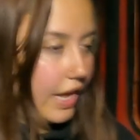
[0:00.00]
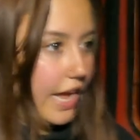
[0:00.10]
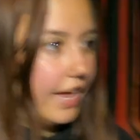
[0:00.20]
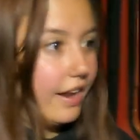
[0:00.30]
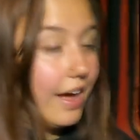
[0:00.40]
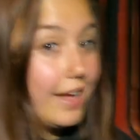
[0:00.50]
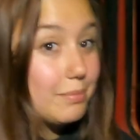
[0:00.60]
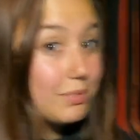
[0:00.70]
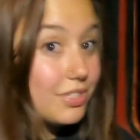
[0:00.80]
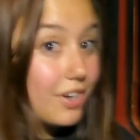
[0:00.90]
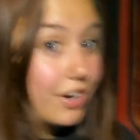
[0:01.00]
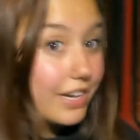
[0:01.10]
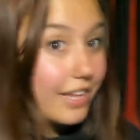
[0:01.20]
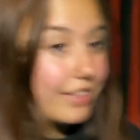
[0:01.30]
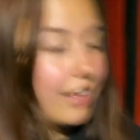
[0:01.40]
And I am
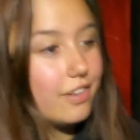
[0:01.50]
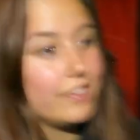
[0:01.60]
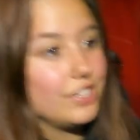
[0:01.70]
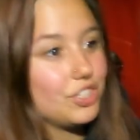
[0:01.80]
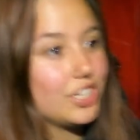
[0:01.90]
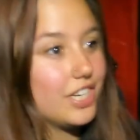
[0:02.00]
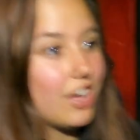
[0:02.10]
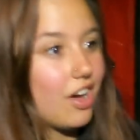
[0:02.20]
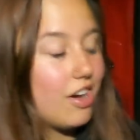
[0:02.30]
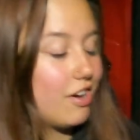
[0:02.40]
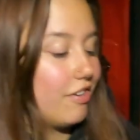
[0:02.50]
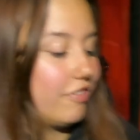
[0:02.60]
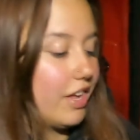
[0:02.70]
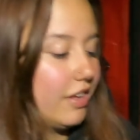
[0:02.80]
starting at the elevation of